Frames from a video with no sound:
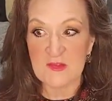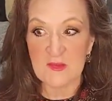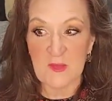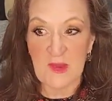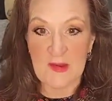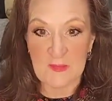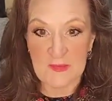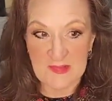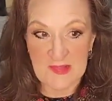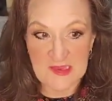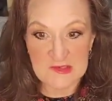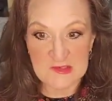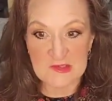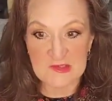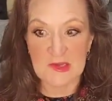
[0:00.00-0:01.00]
the right
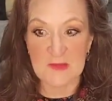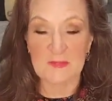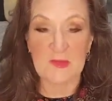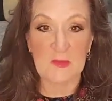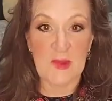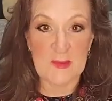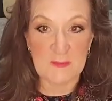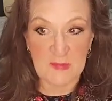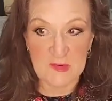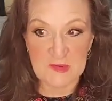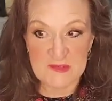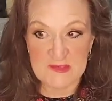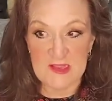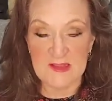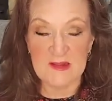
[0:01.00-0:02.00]
relationship, the right
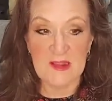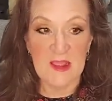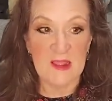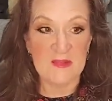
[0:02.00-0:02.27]
person,